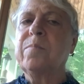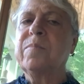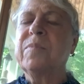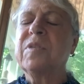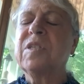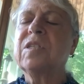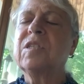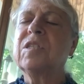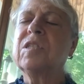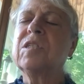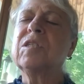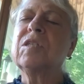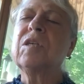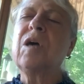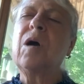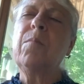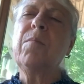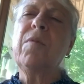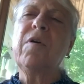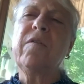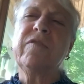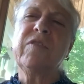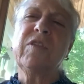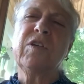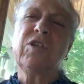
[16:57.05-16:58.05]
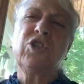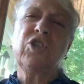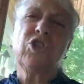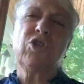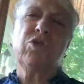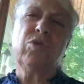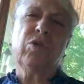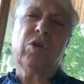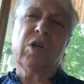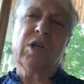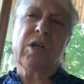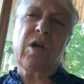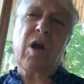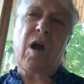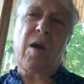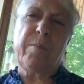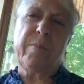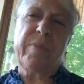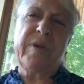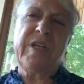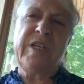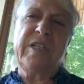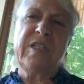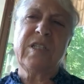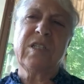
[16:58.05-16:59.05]
Some of the tour
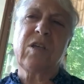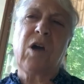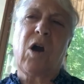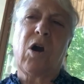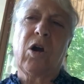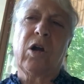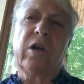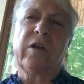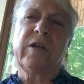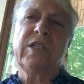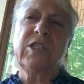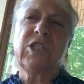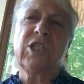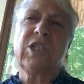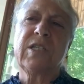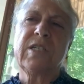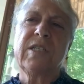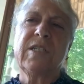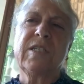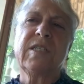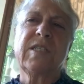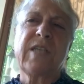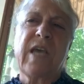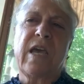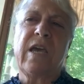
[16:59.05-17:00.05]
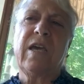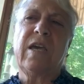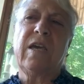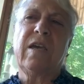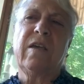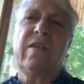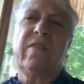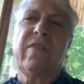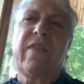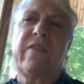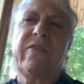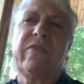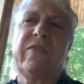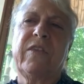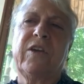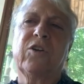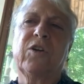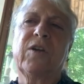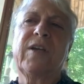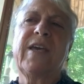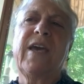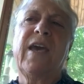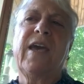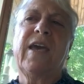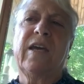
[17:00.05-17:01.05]
companies aren't saying that
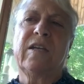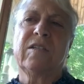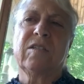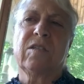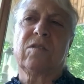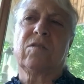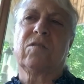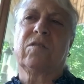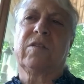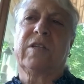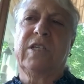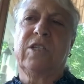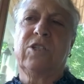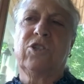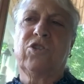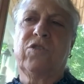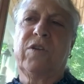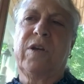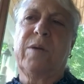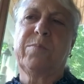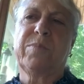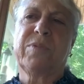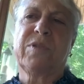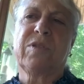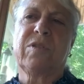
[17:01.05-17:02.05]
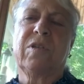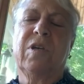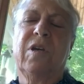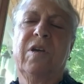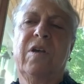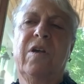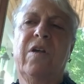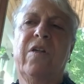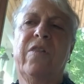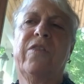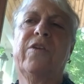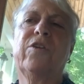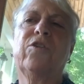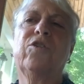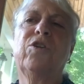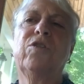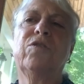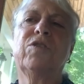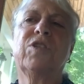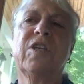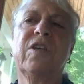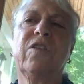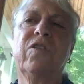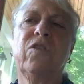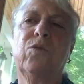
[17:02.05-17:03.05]
they're canceling trips. They're
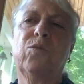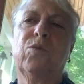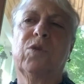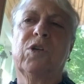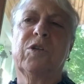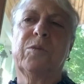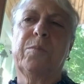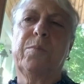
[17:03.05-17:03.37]
using the word